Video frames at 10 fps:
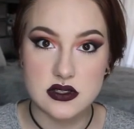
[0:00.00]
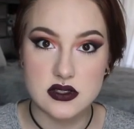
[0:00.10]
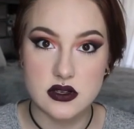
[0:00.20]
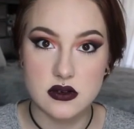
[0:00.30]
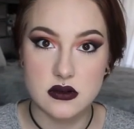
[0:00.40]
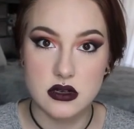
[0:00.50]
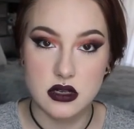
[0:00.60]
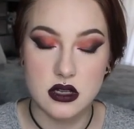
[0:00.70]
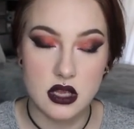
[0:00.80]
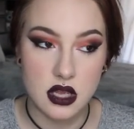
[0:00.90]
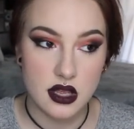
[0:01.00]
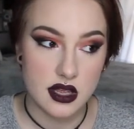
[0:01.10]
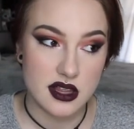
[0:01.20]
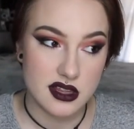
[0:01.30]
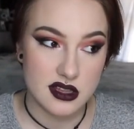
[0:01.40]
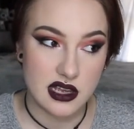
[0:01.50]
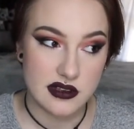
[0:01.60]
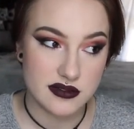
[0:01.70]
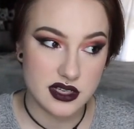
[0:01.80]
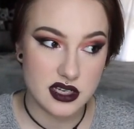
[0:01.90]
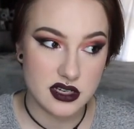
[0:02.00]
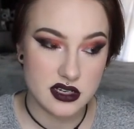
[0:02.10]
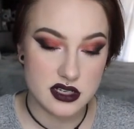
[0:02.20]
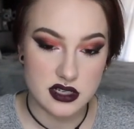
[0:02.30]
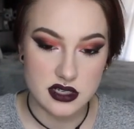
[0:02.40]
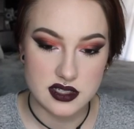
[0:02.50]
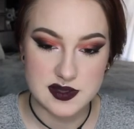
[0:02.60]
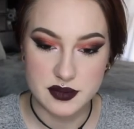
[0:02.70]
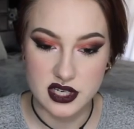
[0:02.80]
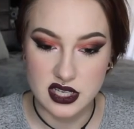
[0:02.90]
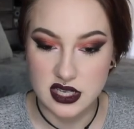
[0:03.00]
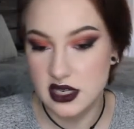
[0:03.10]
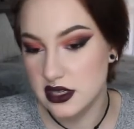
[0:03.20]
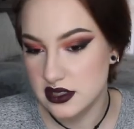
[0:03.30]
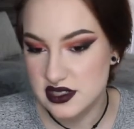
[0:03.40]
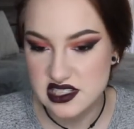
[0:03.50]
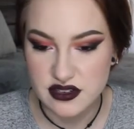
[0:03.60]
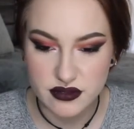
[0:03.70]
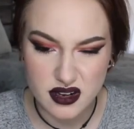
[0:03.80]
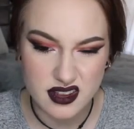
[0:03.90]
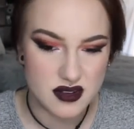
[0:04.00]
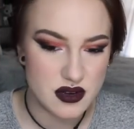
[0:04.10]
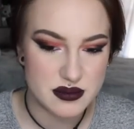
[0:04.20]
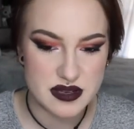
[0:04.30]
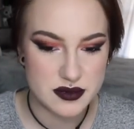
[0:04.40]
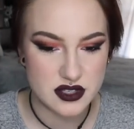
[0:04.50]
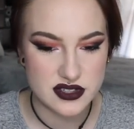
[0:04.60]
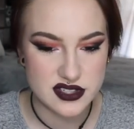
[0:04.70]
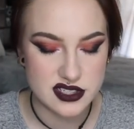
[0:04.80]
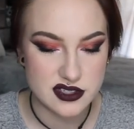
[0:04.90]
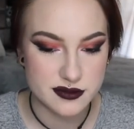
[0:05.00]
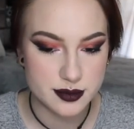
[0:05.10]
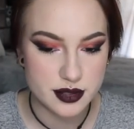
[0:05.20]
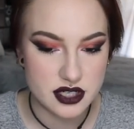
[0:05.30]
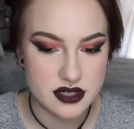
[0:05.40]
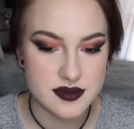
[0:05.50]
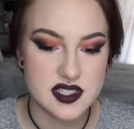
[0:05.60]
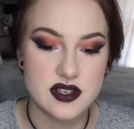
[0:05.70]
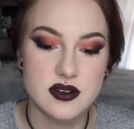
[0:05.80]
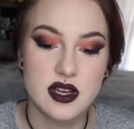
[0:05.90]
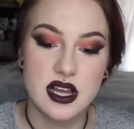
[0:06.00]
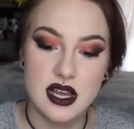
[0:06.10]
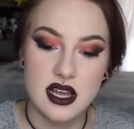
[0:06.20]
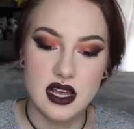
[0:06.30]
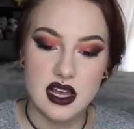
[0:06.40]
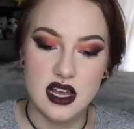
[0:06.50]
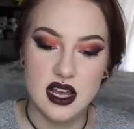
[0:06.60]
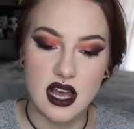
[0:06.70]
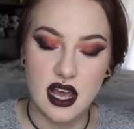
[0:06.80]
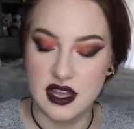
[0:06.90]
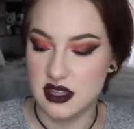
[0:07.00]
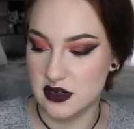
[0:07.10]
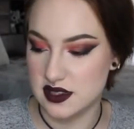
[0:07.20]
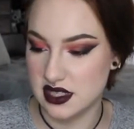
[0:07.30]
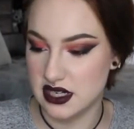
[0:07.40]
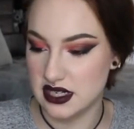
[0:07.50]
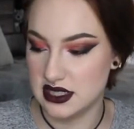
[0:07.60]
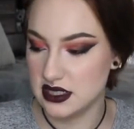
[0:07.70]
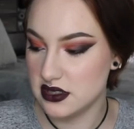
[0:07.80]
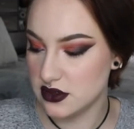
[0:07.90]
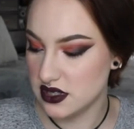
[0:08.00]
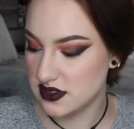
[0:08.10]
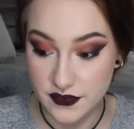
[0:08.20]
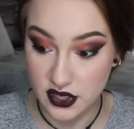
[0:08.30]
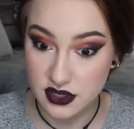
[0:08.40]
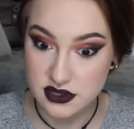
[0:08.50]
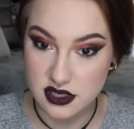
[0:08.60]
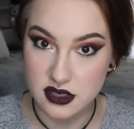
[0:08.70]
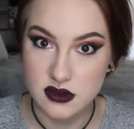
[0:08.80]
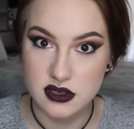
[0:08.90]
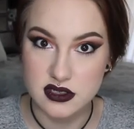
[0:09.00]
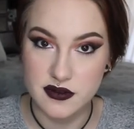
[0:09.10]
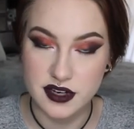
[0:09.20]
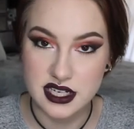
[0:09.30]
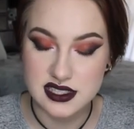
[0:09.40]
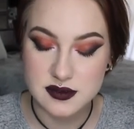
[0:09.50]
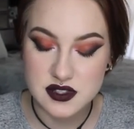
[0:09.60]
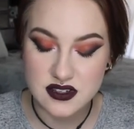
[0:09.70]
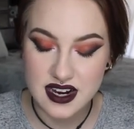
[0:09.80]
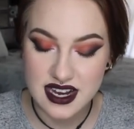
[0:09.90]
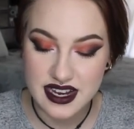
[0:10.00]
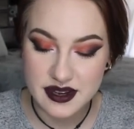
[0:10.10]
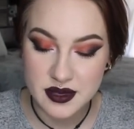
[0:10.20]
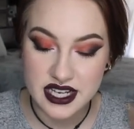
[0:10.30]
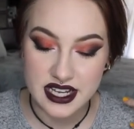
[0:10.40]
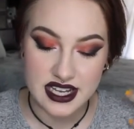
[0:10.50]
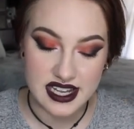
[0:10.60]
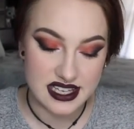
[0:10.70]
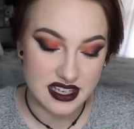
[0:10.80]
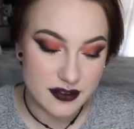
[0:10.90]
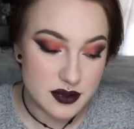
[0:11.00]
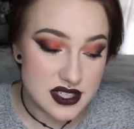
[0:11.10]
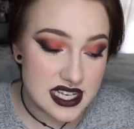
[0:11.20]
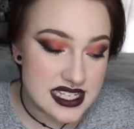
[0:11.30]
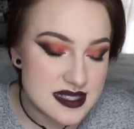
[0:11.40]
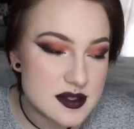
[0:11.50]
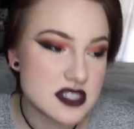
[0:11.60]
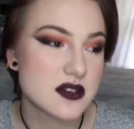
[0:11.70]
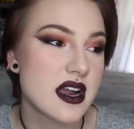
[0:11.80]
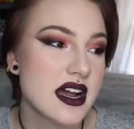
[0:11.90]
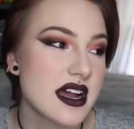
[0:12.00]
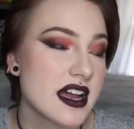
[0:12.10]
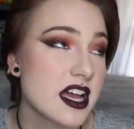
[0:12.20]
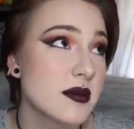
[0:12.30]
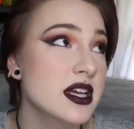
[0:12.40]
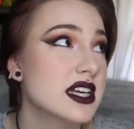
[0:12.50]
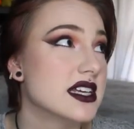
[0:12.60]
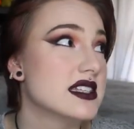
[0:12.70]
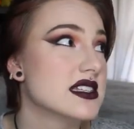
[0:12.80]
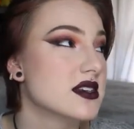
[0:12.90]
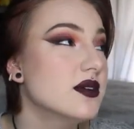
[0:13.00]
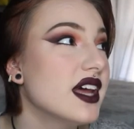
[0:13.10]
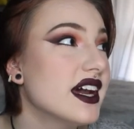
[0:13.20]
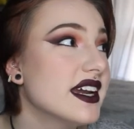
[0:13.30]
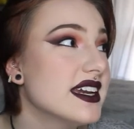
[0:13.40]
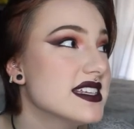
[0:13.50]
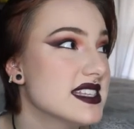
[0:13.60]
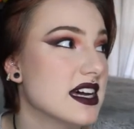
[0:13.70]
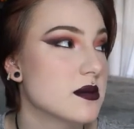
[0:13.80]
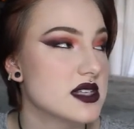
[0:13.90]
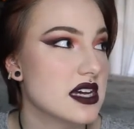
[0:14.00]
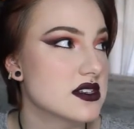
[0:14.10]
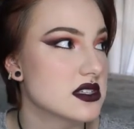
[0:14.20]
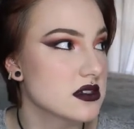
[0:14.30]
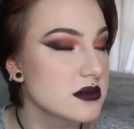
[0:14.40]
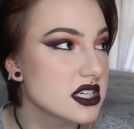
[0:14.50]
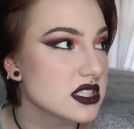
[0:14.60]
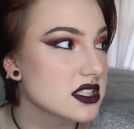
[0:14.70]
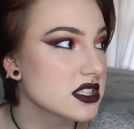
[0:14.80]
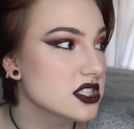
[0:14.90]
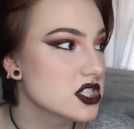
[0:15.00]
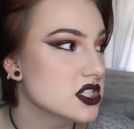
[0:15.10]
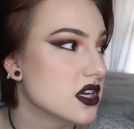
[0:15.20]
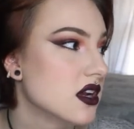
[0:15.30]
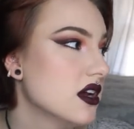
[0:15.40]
So I figured it's pretty different than what people usually do for prom, so I thought it was a good idea to do. Also, don't forget to subscribe. I love it when you guys subscribe. It's so nice. It helps out so much.